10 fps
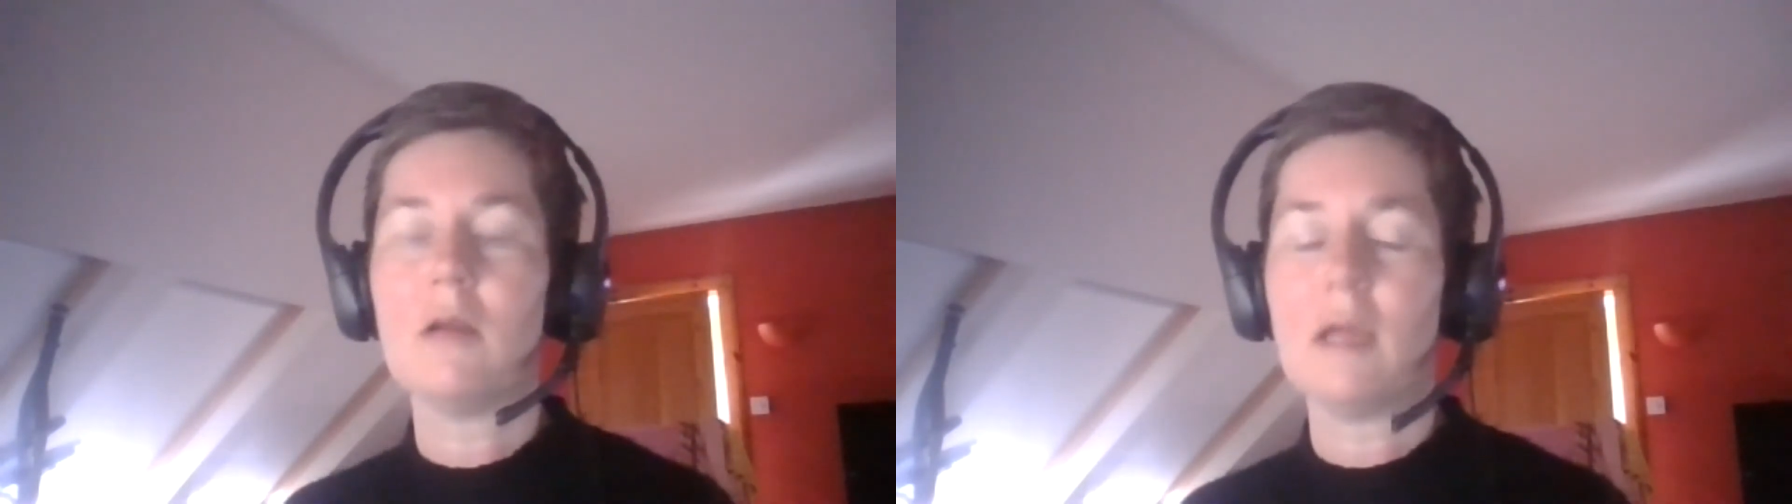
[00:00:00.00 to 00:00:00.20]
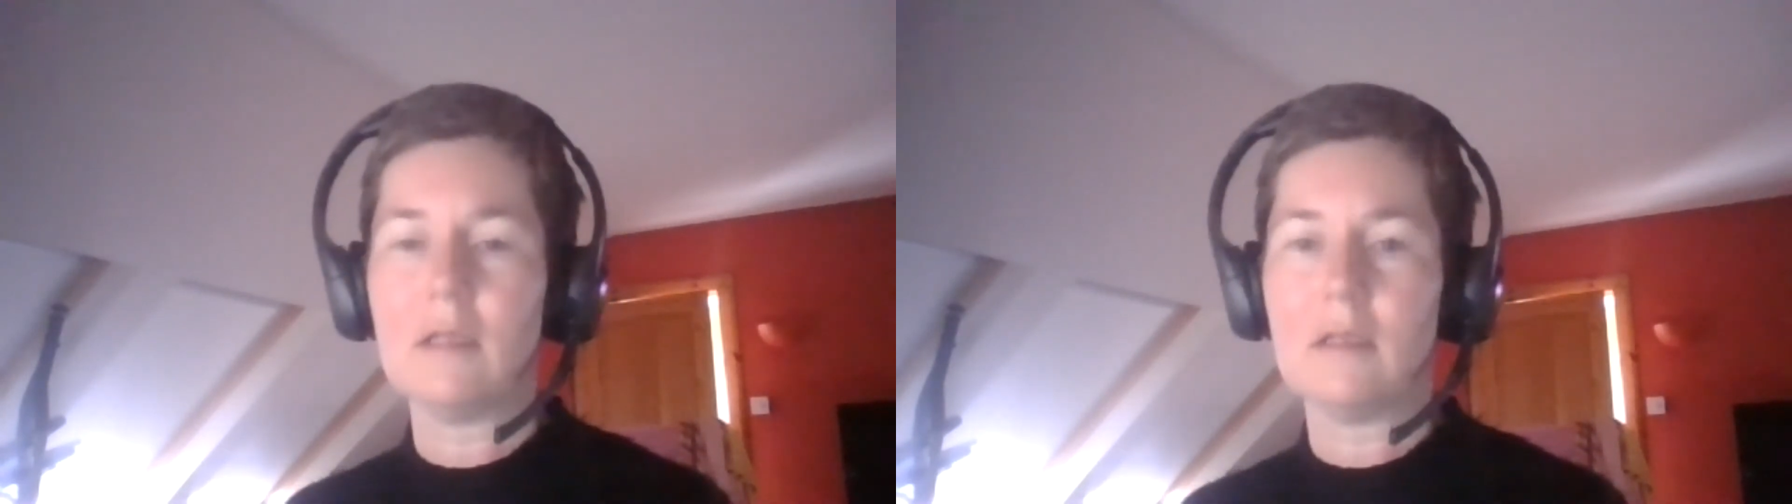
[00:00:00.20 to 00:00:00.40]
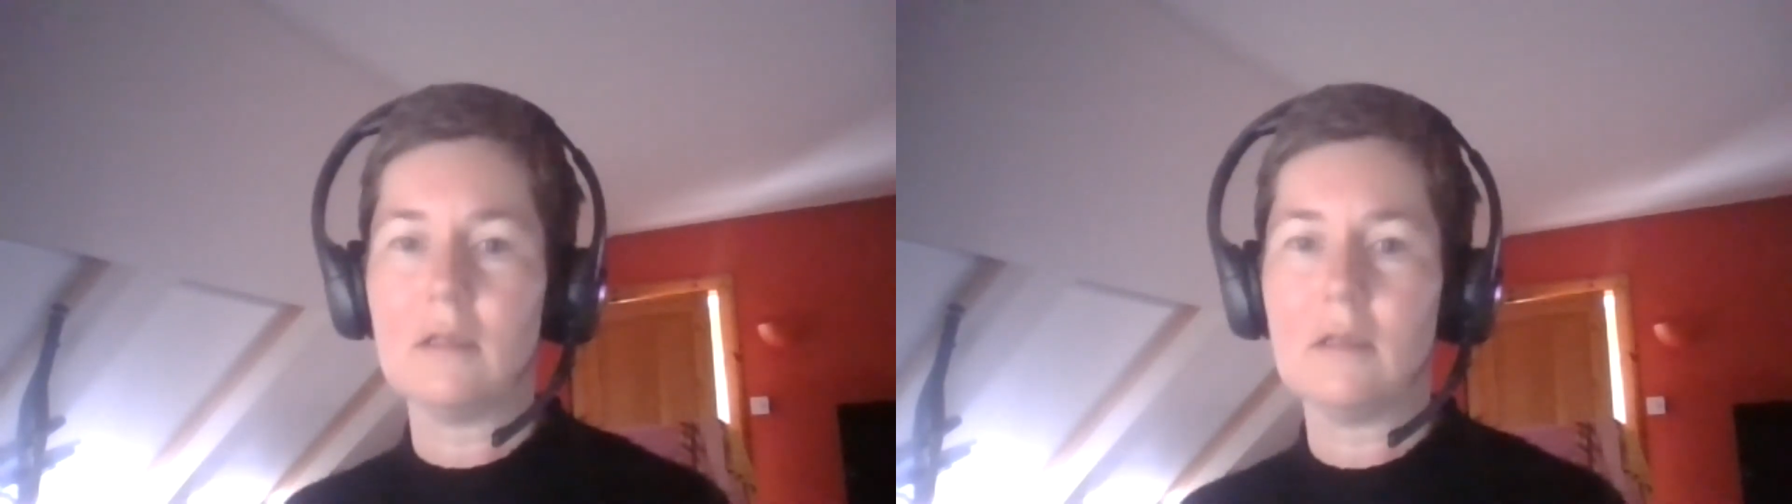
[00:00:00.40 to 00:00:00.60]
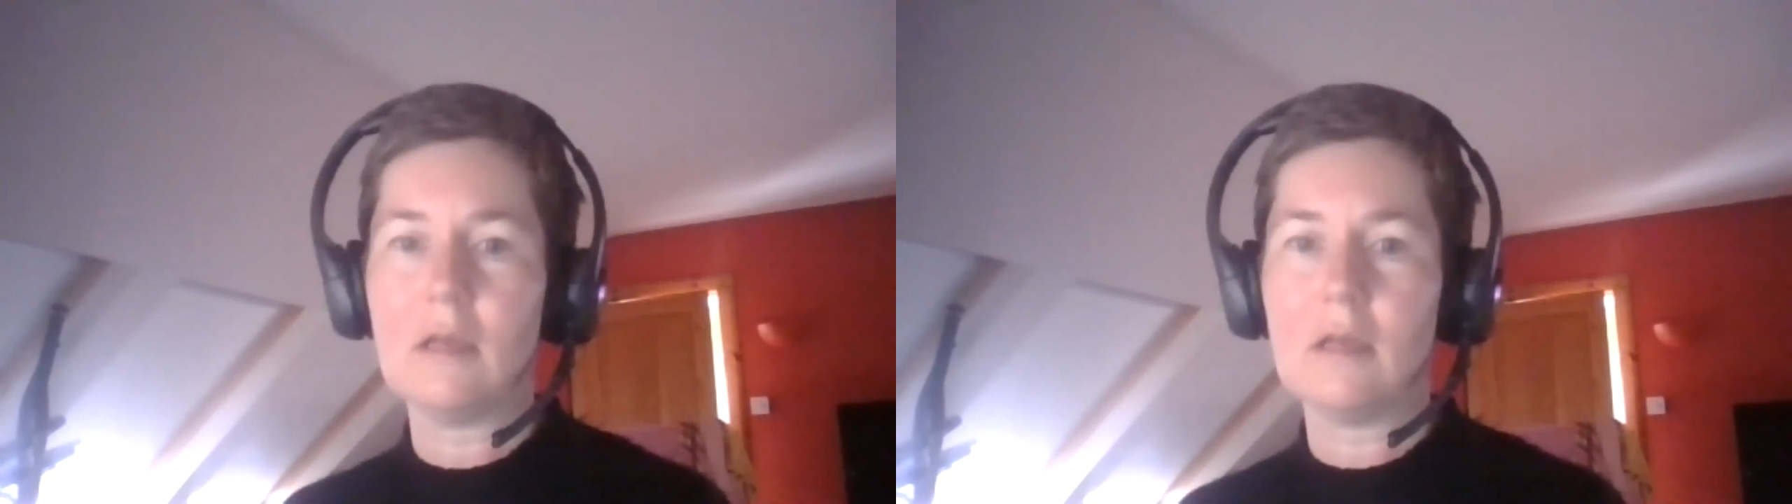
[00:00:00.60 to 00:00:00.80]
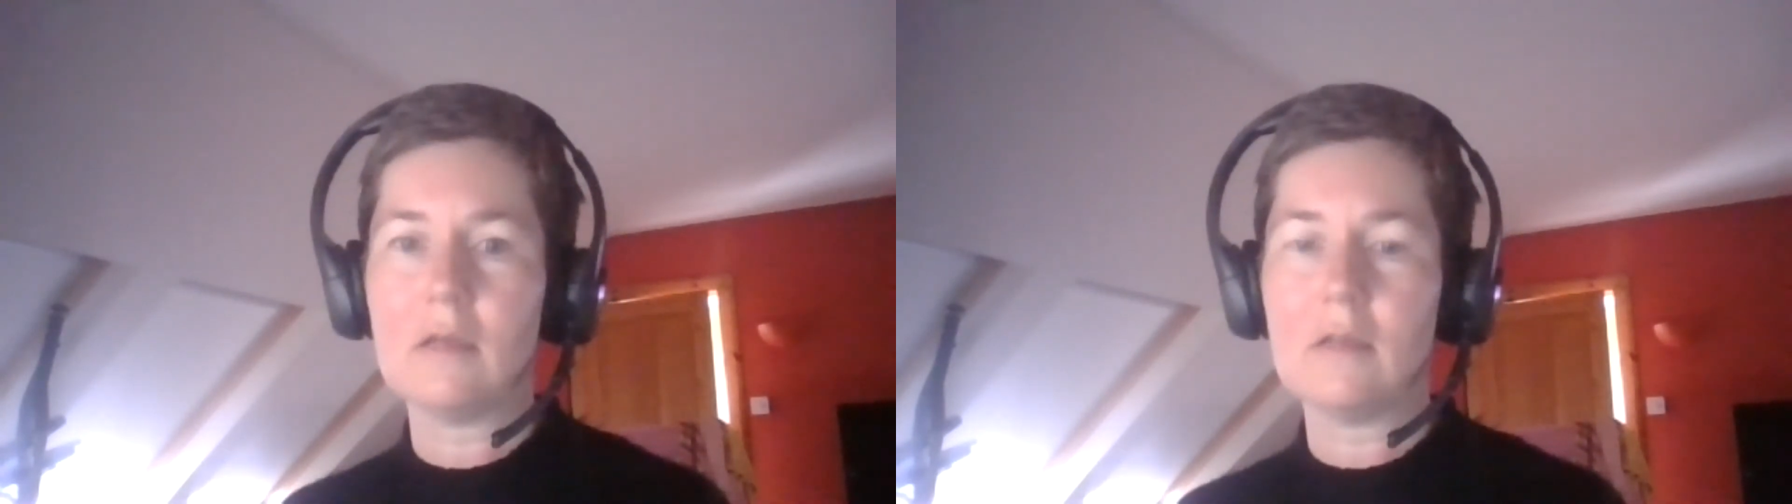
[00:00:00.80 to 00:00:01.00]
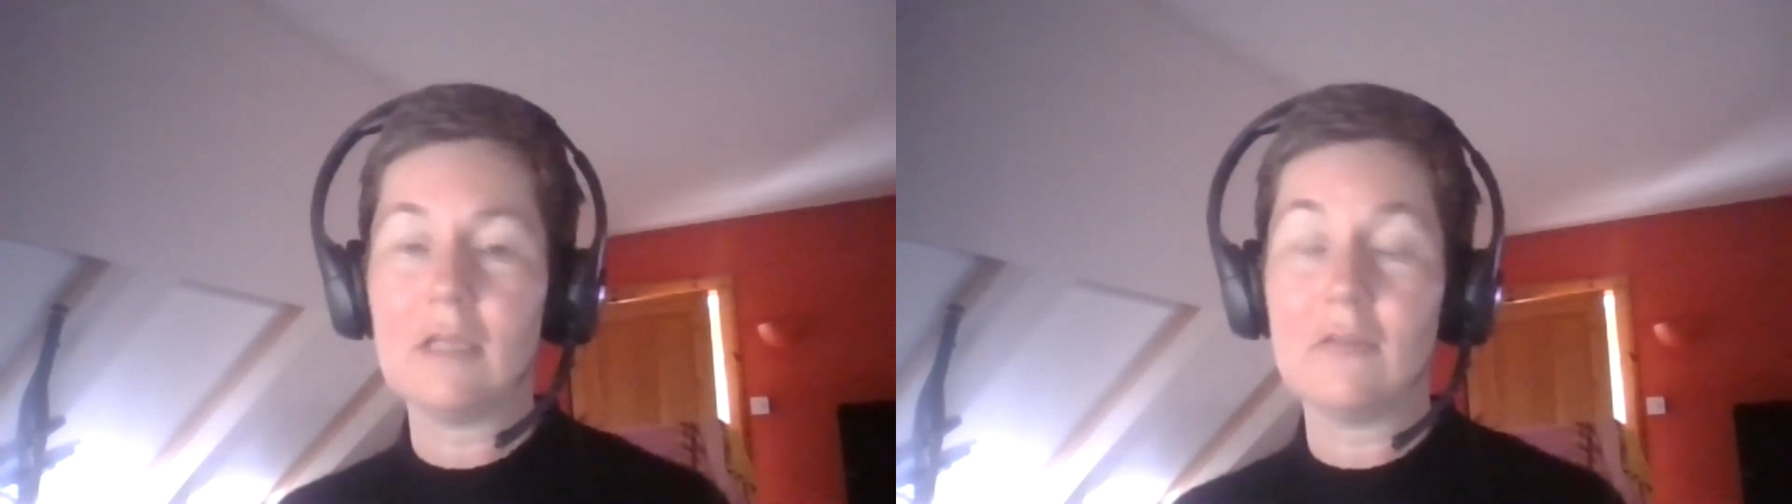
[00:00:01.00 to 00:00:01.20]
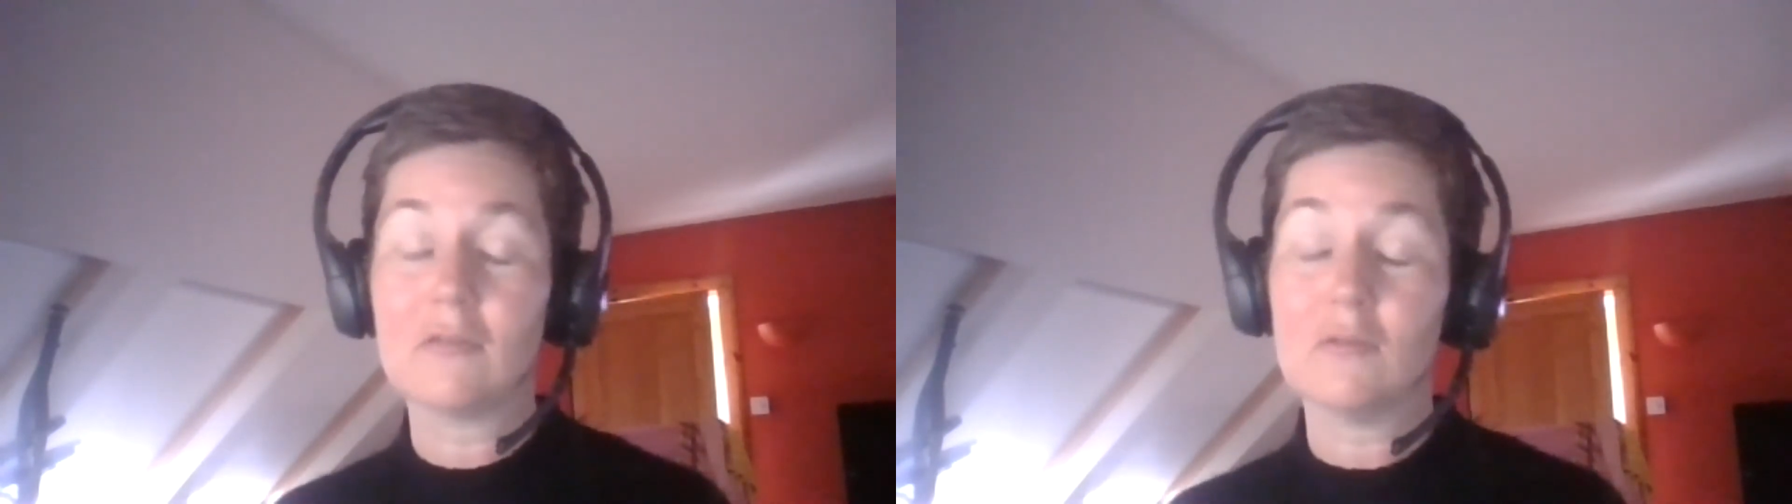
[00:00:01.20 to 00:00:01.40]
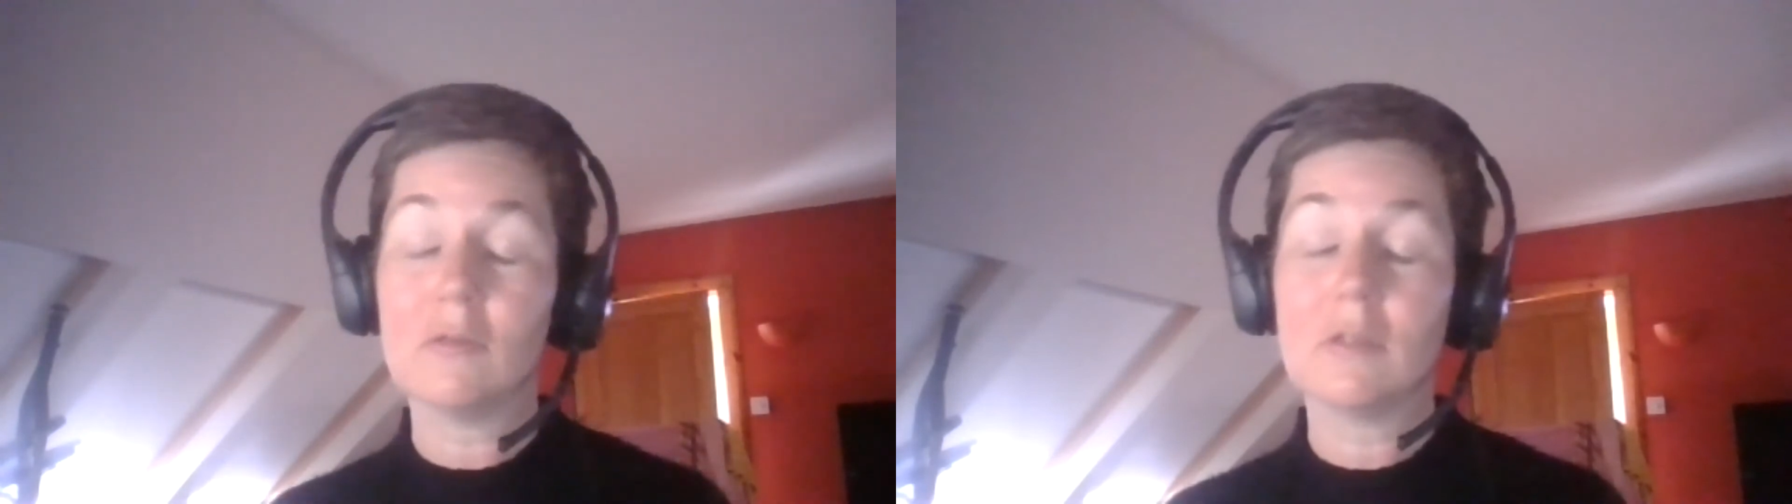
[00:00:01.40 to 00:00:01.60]
in
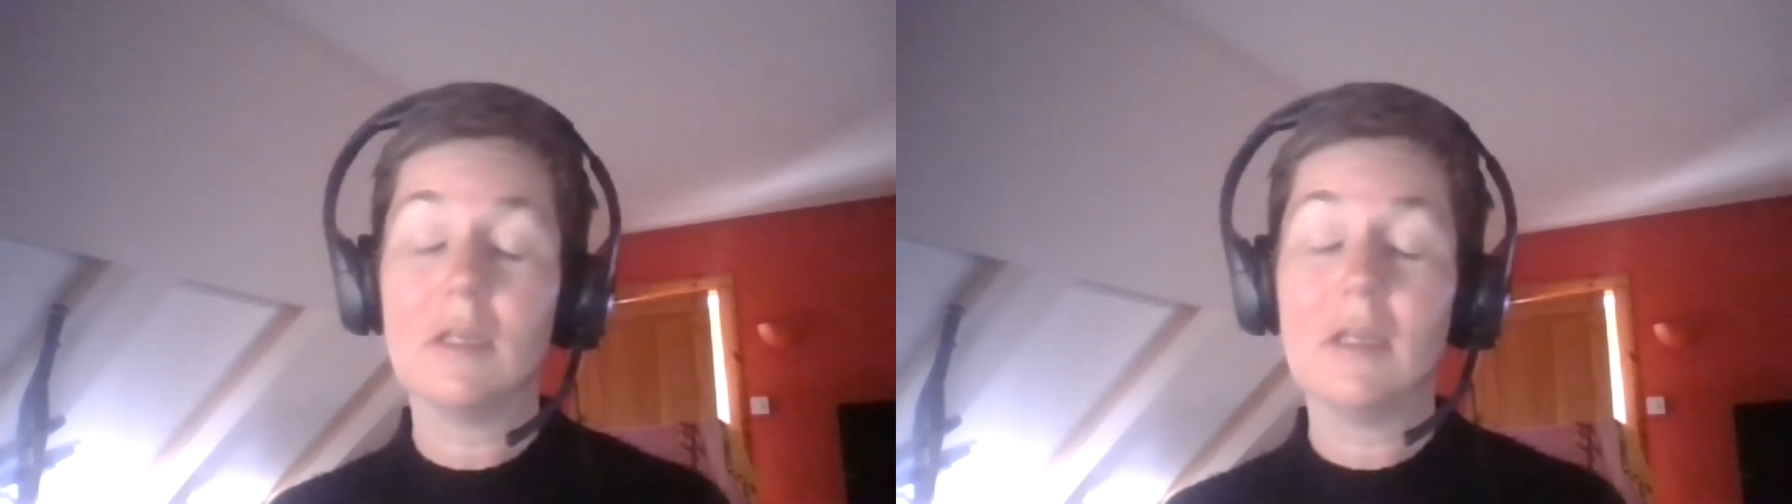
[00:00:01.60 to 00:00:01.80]
stroke.